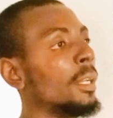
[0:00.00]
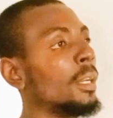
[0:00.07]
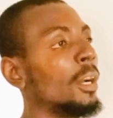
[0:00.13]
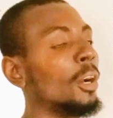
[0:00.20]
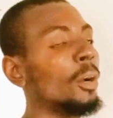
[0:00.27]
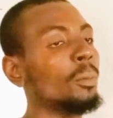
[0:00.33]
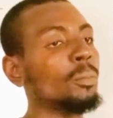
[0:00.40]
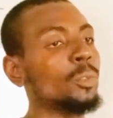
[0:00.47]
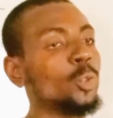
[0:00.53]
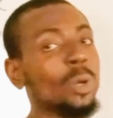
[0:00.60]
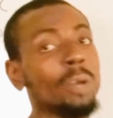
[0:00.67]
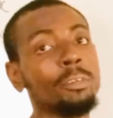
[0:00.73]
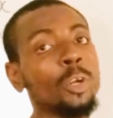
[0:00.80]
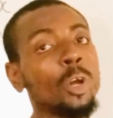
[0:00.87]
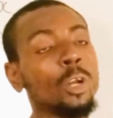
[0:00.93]
to
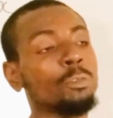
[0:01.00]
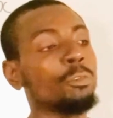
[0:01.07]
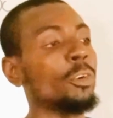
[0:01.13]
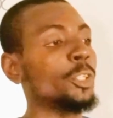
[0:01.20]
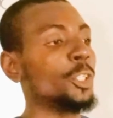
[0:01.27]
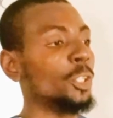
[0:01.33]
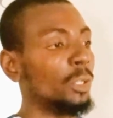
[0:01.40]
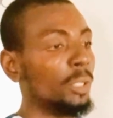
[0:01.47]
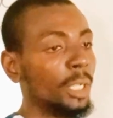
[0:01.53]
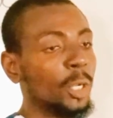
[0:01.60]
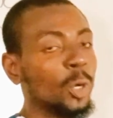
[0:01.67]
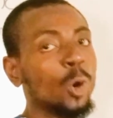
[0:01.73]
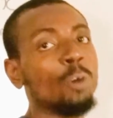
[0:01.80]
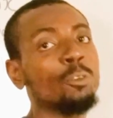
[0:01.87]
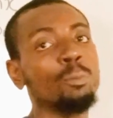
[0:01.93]
every odd function, the
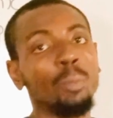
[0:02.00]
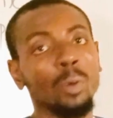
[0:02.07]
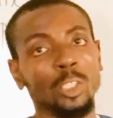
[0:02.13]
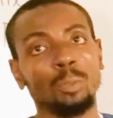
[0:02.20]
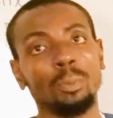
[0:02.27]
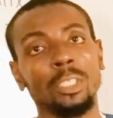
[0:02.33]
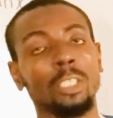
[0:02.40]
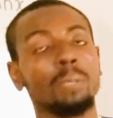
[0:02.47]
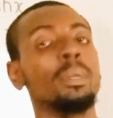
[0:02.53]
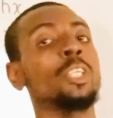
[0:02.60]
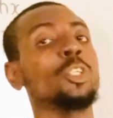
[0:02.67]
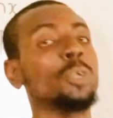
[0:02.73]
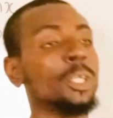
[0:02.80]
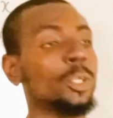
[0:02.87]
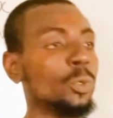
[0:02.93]
curve must be
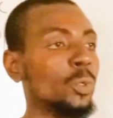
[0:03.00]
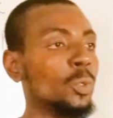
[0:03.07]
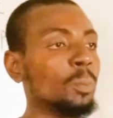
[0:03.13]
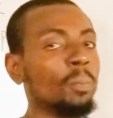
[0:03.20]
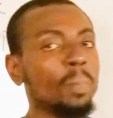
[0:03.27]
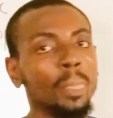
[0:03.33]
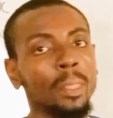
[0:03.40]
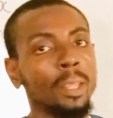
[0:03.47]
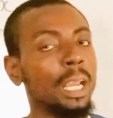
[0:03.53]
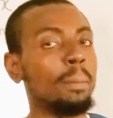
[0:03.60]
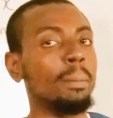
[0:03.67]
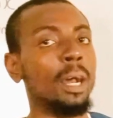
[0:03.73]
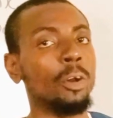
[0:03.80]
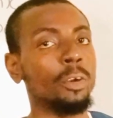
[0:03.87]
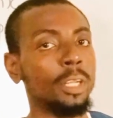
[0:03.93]
symmetrical
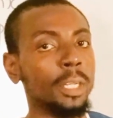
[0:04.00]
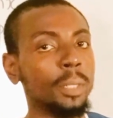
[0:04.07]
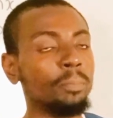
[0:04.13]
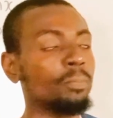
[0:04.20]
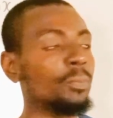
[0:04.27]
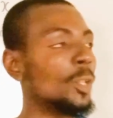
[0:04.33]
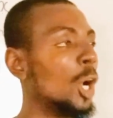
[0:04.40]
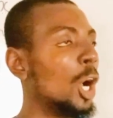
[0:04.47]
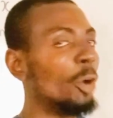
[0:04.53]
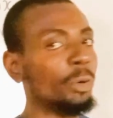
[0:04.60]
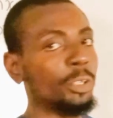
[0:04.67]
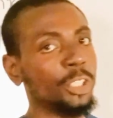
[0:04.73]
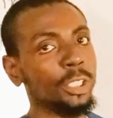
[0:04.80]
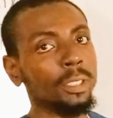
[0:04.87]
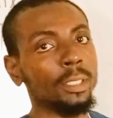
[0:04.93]
about the
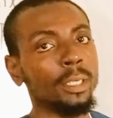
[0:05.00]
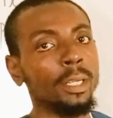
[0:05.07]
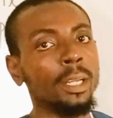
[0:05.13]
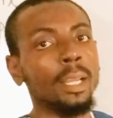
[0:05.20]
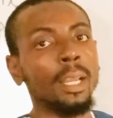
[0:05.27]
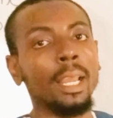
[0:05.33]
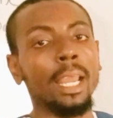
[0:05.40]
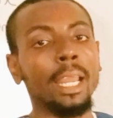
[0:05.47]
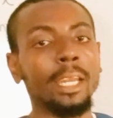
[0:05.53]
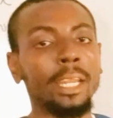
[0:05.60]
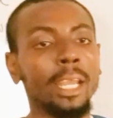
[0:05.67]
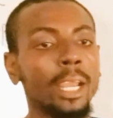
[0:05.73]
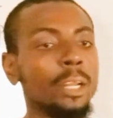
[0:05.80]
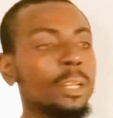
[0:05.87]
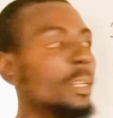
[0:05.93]
origin. And
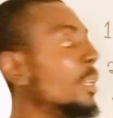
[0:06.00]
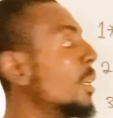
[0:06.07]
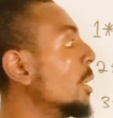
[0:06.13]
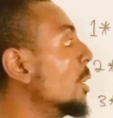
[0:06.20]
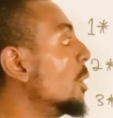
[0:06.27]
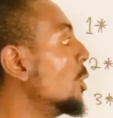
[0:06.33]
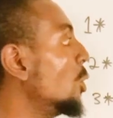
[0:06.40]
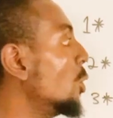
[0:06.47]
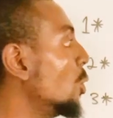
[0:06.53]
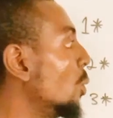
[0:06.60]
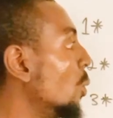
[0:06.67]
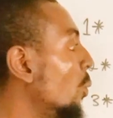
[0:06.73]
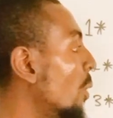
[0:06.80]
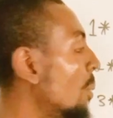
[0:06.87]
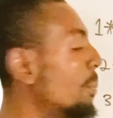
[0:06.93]
then
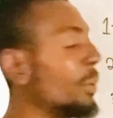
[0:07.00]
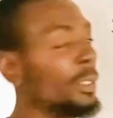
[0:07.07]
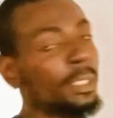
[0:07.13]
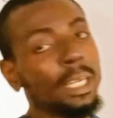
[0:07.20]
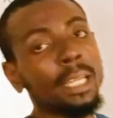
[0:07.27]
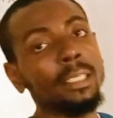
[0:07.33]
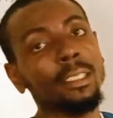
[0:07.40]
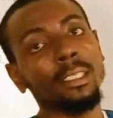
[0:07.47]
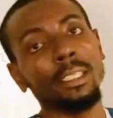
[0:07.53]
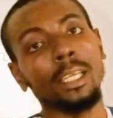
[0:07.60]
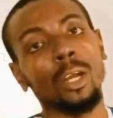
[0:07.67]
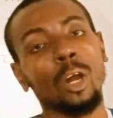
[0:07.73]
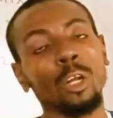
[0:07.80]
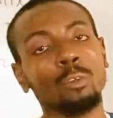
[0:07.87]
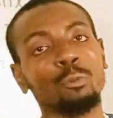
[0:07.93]
to represent
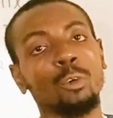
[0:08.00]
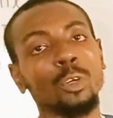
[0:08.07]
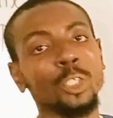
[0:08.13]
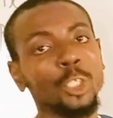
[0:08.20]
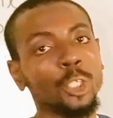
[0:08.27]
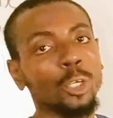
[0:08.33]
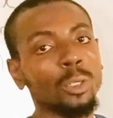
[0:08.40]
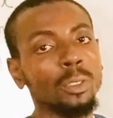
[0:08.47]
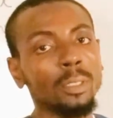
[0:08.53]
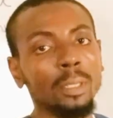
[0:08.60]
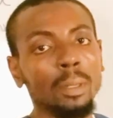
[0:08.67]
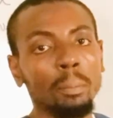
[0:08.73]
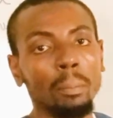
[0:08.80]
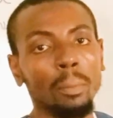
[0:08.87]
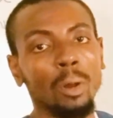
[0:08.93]
the odd function
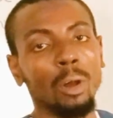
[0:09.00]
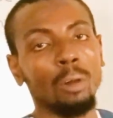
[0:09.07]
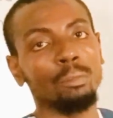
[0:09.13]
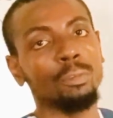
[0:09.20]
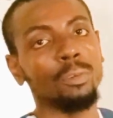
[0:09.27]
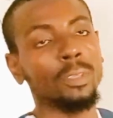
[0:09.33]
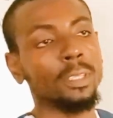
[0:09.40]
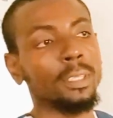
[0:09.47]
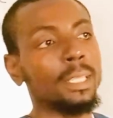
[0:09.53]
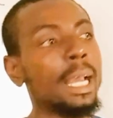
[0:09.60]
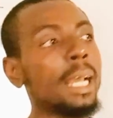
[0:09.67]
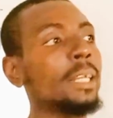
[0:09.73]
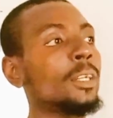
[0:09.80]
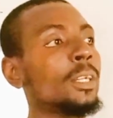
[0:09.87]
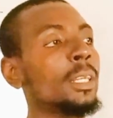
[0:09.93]
of
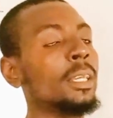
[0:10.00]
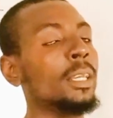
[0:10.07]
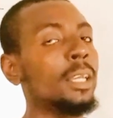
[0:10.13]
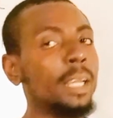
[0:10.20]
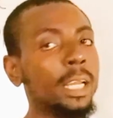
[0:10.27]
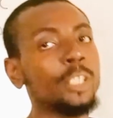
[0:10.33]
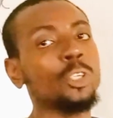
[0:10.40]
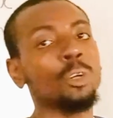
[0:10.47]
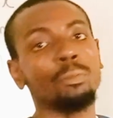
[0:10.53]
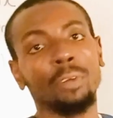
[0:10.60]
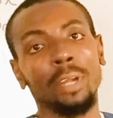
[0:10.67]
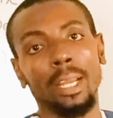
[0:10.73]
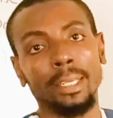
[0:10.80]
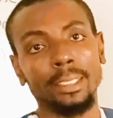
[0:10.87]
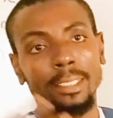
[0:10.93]
tan h of
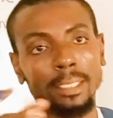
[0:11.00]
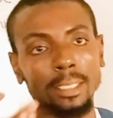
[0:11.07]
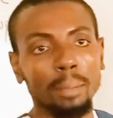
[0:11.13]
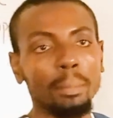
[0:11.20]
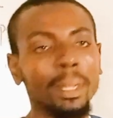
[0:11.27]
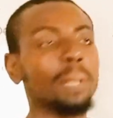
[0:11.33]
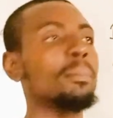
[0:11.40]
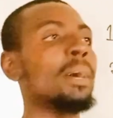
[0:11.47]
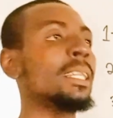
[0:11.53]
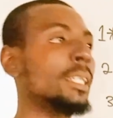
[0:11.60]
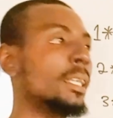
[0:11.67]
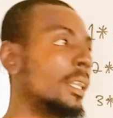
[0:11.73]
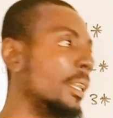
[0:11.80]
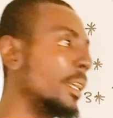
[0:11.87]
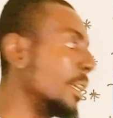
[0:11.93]
x
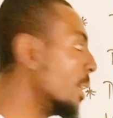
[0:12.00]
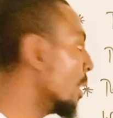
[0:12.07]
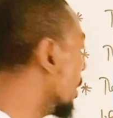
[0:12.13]
mathematically,